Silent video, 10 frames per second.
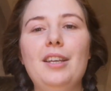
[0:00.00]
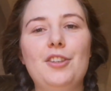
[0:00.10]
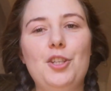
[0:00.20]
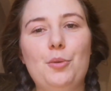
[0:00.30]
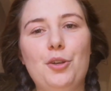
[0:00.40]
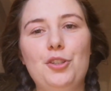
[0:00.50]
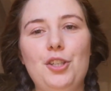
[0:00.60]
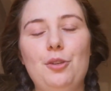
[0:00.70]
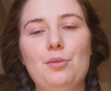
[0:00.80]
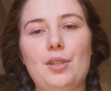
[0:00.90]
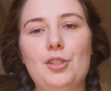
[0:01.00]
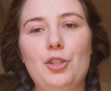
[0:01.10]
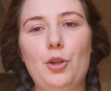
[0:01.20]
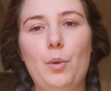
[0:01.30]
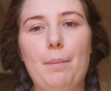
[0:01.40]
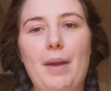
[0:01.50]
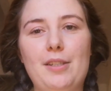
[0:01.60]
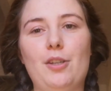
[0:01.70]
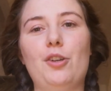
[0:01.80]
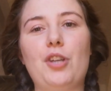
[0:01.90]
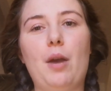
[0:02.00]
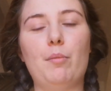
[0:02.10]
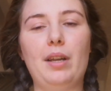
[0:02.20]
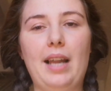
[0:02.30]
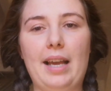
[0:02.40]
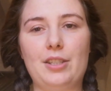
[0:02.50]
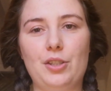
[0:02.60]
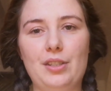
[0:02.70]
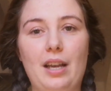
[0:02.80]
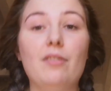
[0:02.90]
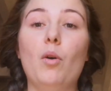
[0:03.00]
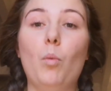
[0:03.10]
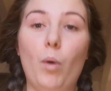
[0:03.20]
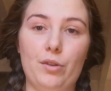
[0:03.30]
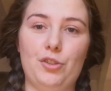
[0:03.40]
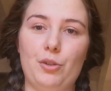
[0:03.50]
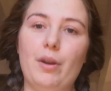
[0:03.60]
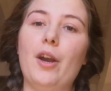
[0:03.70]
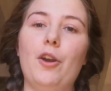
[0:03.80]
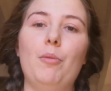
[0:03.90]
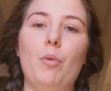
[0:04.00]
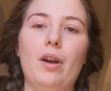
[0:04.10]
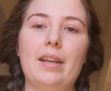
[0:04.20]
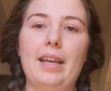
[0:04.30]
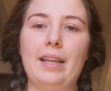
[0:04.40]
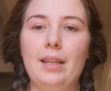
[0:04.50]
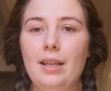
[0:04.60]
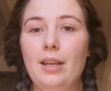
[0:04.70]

that you can use to massage and relax yourself whilst you're at home working